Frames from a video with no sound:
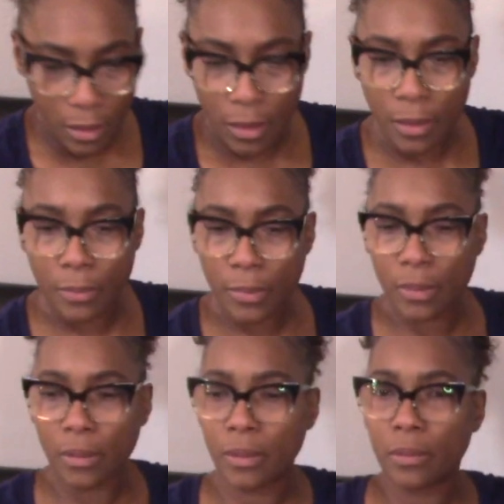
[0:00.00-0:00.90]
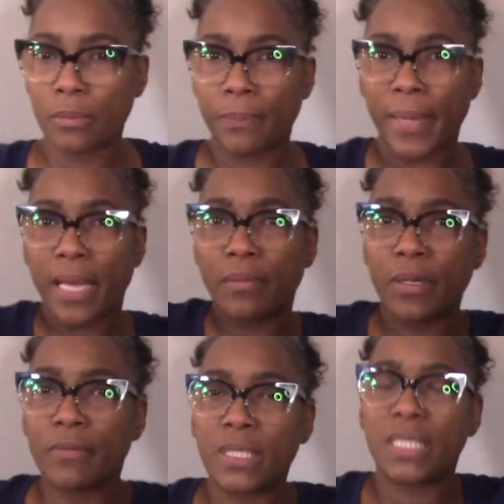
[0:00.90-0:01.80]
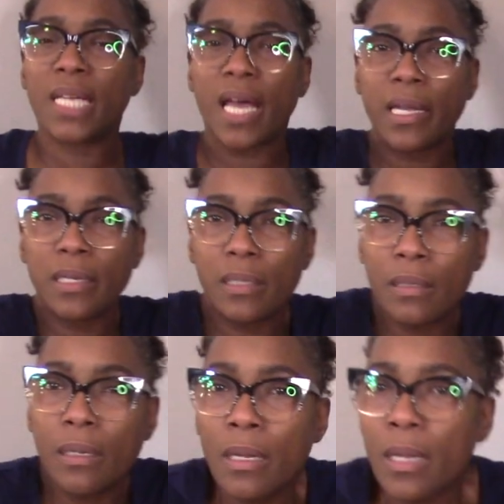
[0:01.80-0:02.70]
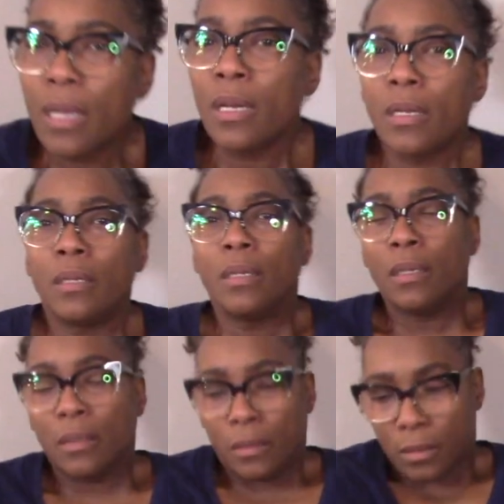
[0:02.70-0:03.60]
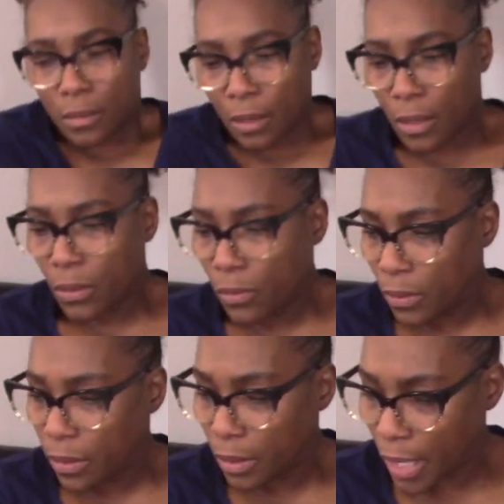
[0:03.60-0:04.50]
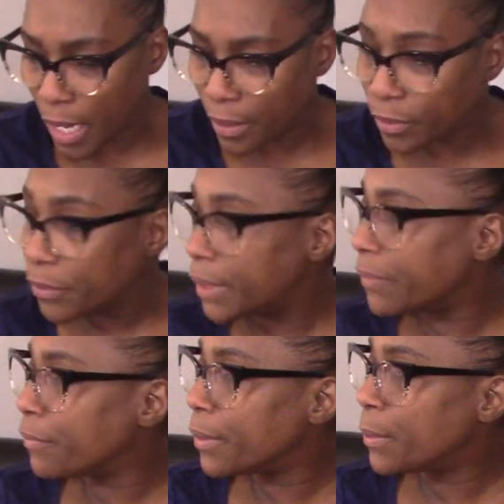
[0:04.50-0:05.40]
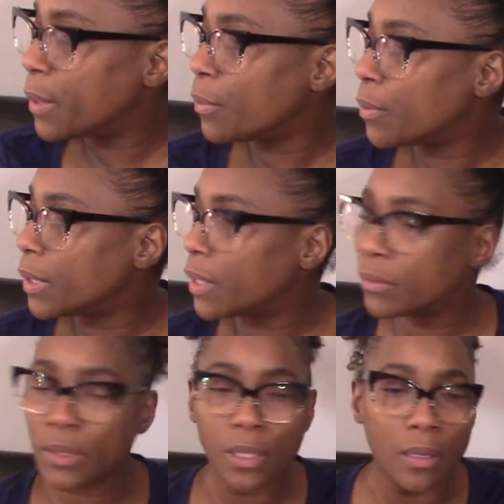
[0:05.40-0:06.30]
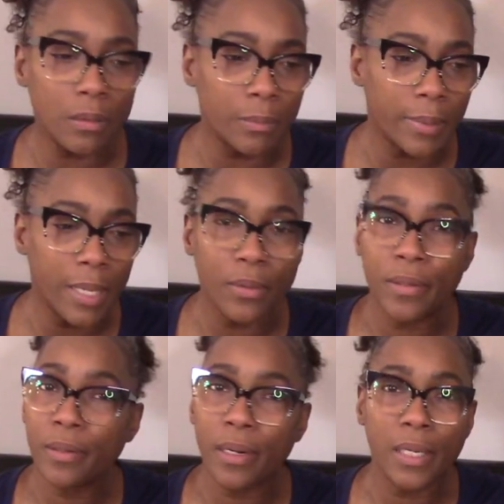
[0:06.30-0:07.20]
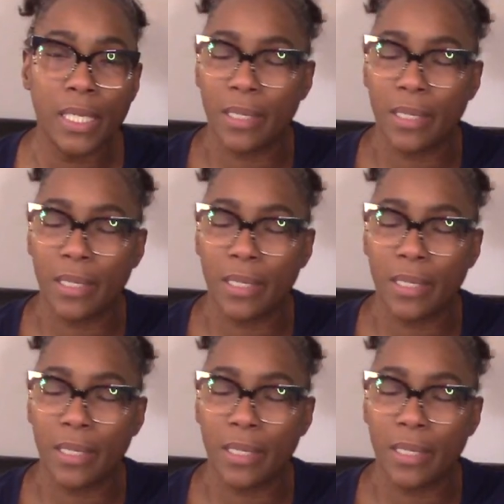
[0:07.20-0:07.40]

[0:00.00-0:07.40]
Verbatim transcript: um battery was dying. So, I don't even remember what I was you already